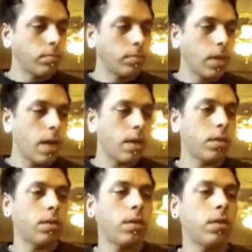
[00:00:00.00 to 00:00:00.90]
yeah,
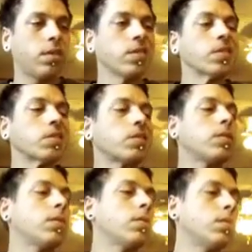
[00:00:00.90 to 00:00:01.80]

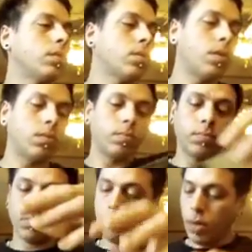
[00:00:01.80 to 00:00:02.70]
so
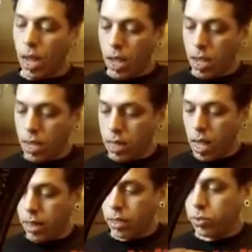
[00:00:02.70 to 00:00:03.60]
I
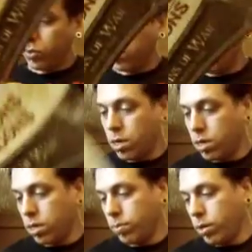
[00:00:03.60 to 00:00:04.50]
like this one.
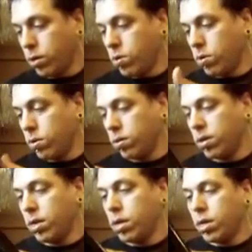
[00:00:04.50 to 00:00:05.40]
It's pretty cool.
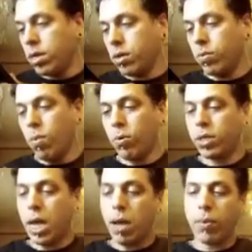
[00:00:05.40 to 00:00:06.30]
One more
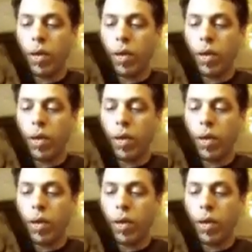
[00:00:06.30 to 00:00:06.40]
time, we